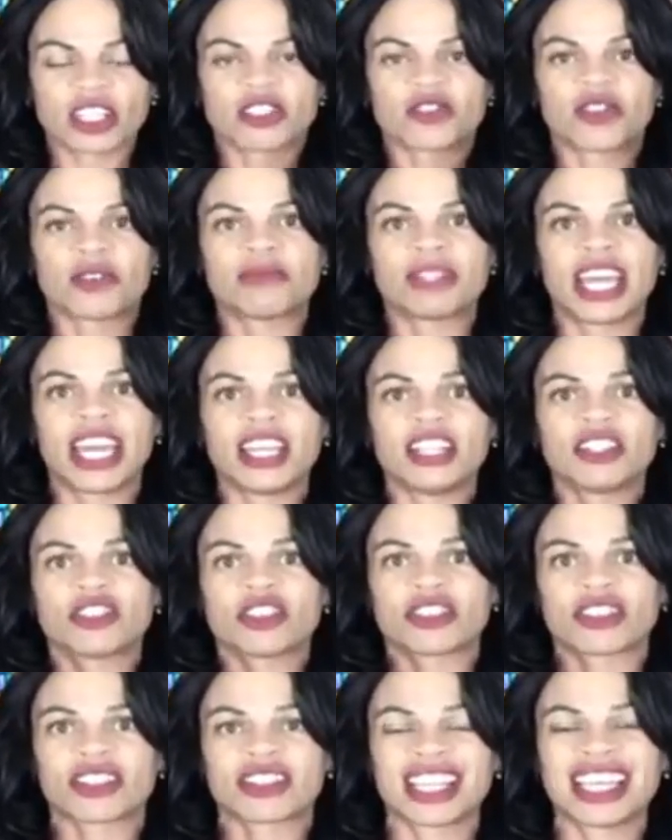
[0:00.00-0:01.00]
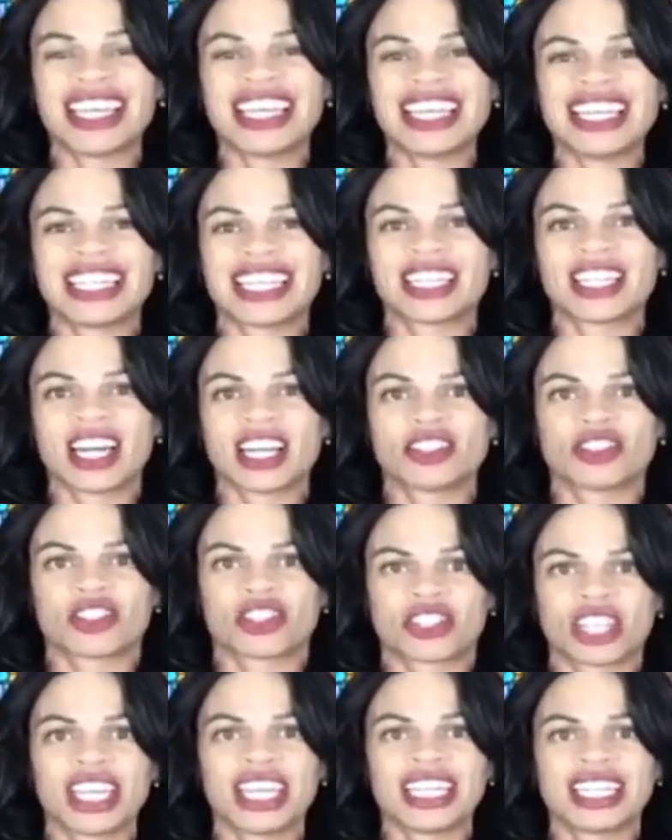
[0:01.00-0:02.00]
us from danger, seen and
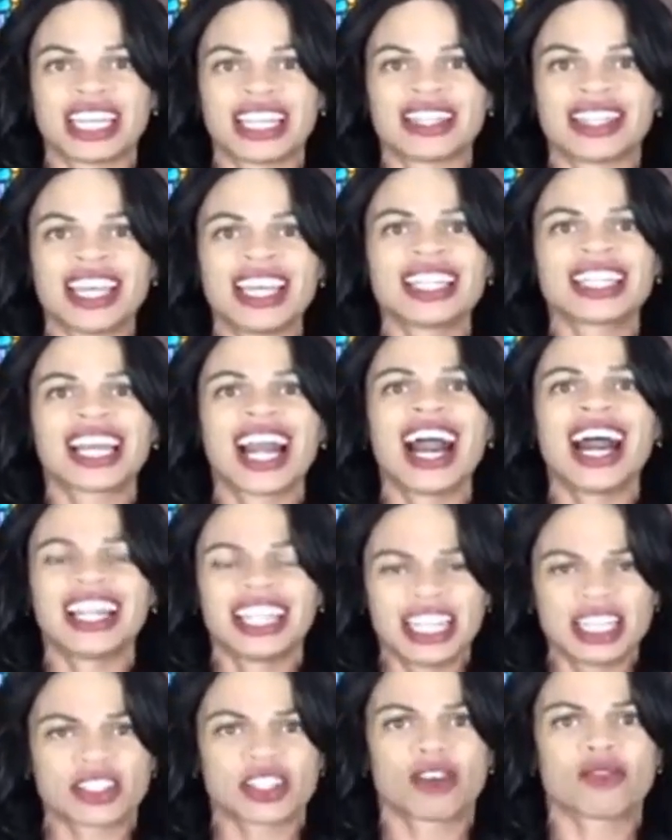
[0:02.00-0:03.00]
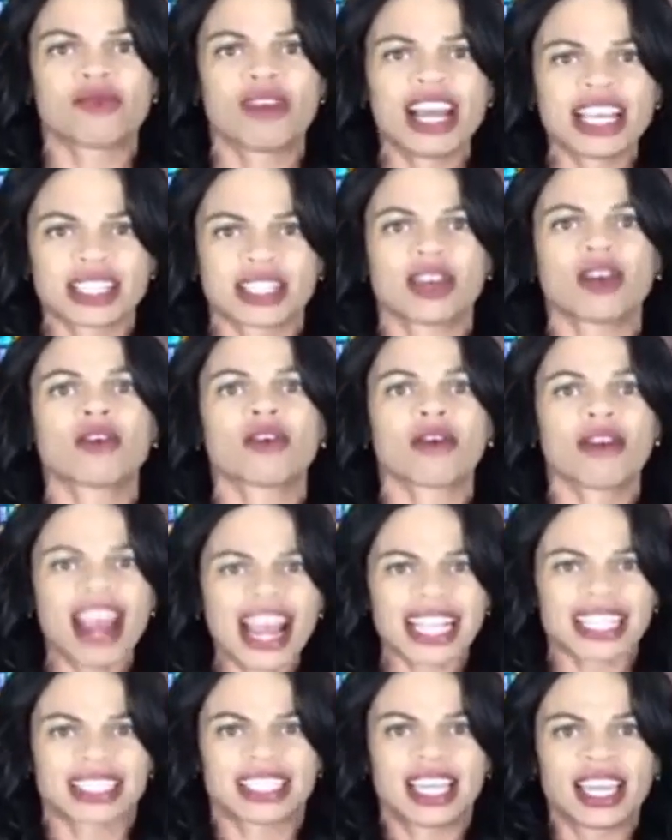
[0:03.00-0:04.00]
unseen. And then God is a
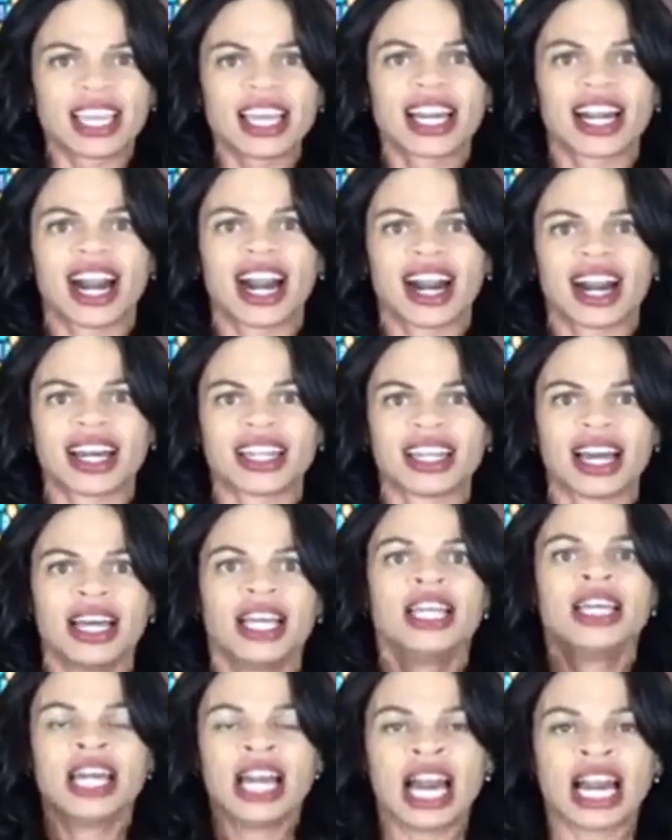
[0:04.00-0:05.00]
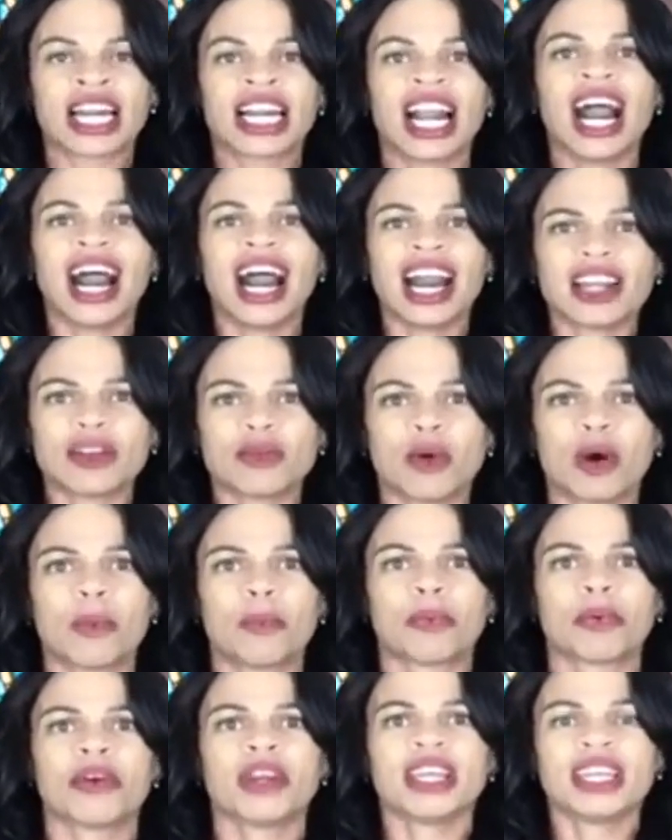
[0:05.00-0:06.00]
resurrecting God. God will
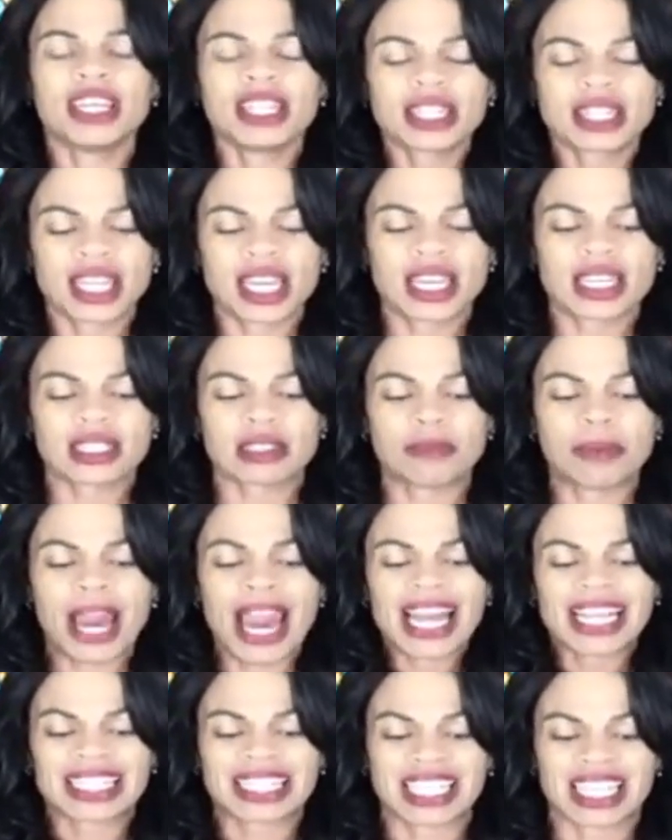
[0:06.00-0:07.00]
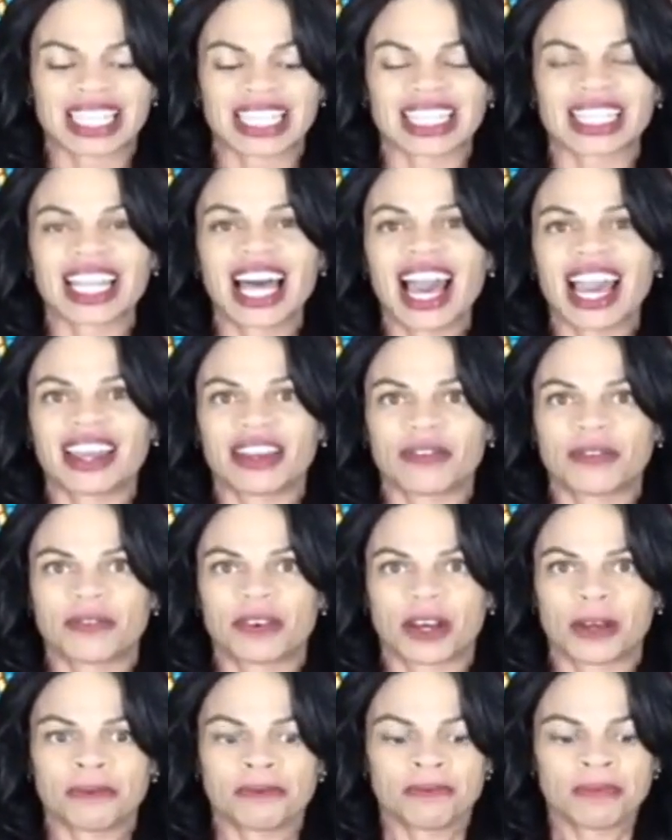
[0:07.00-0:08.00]
bring things back to life.
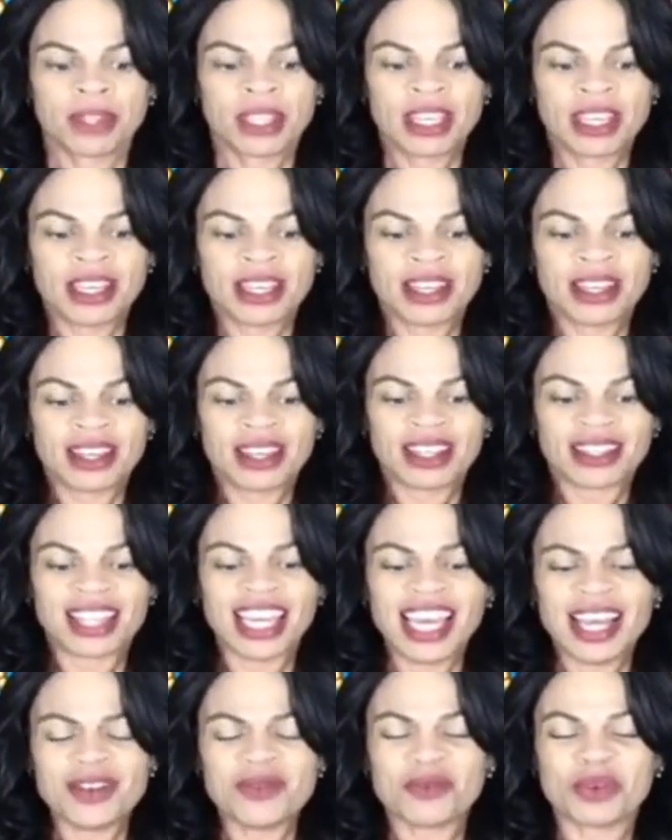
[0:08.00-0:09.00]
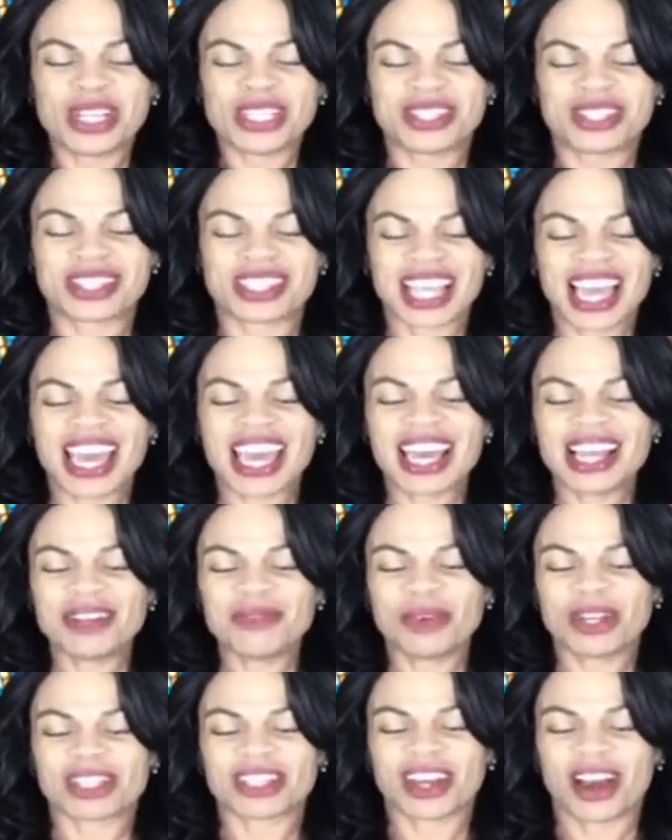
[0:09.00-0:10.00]
Then we
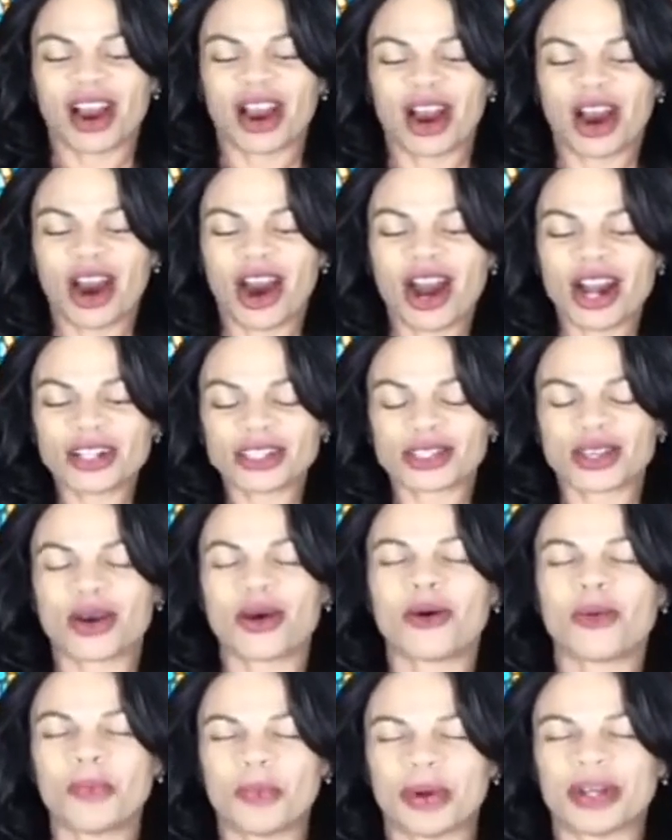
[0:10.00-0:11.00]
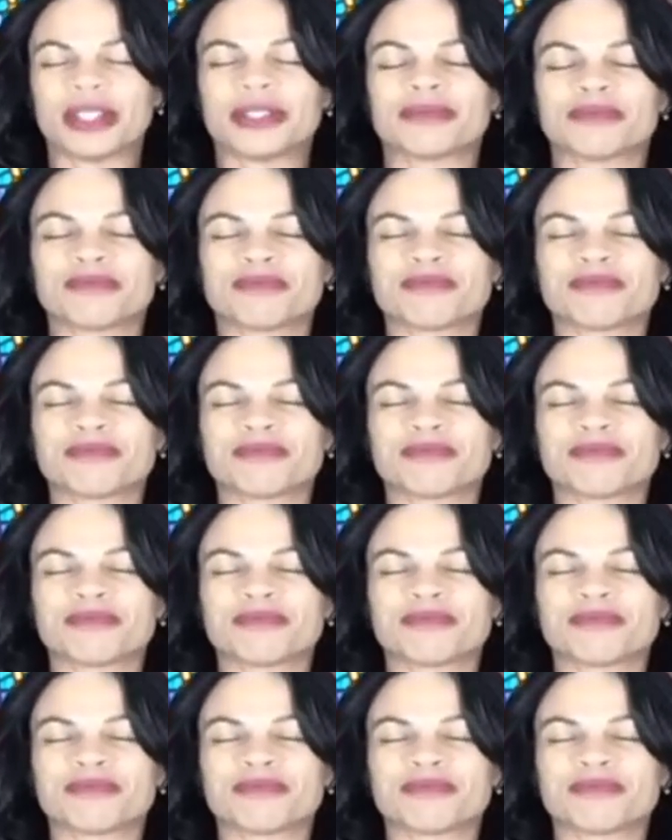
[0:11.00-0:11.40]
stand with our hearts open